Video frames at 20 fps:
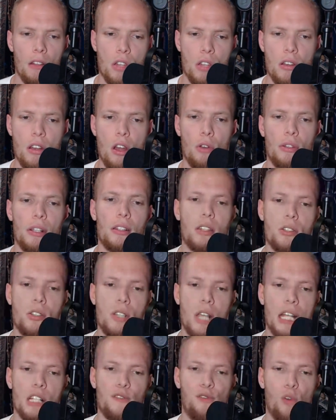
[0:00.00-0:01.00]
To know that the
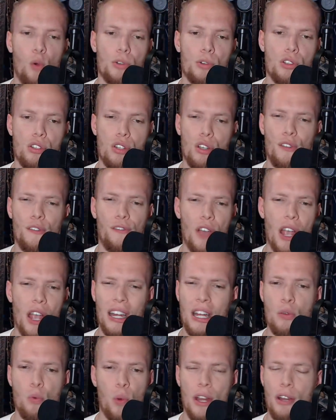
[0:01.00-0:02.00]
Saints forced two
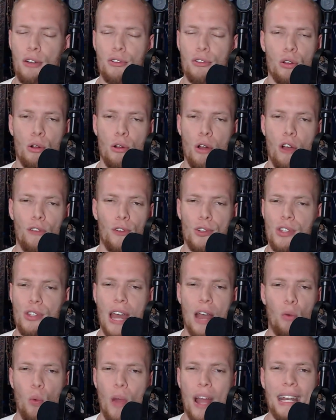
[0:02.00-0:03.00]
very weird turnovers
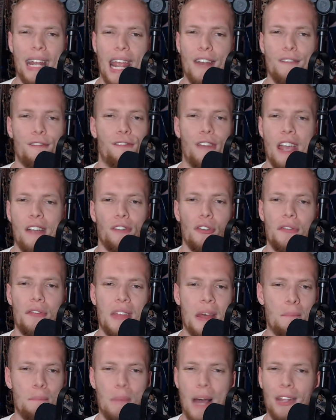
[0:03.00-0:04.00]
that went in favor of
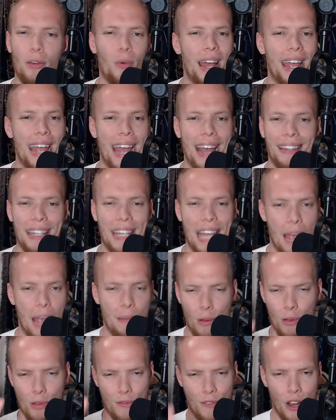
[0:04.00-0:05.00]
them. By the way, at the
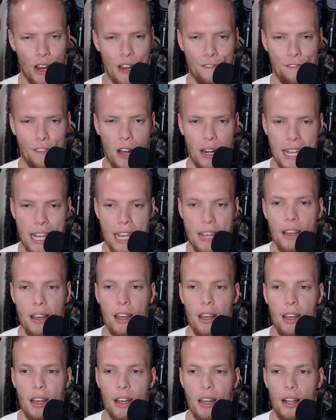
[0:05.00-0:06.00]
game, it was very funny.
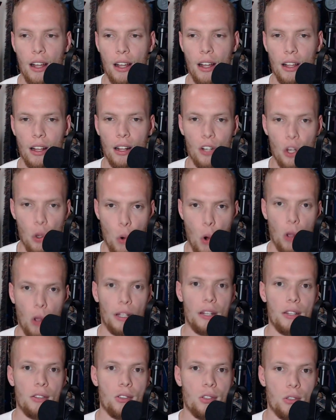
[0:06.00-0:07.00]
New
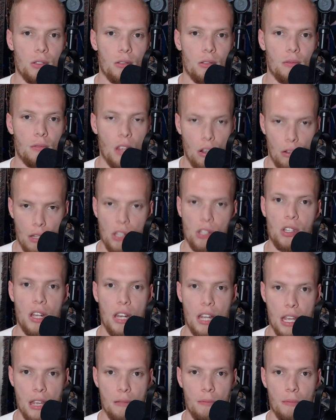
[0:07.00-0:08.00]
Orleans, you know, the
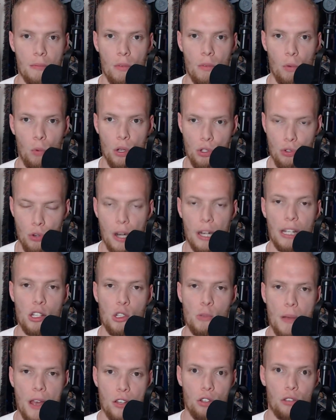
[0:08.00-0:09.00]
city was running a
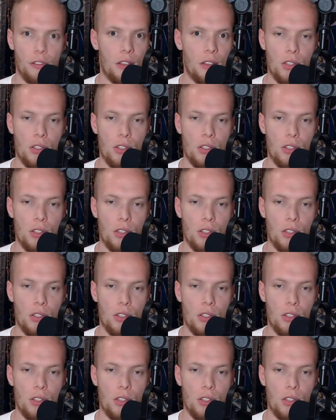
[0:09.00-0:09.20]
special.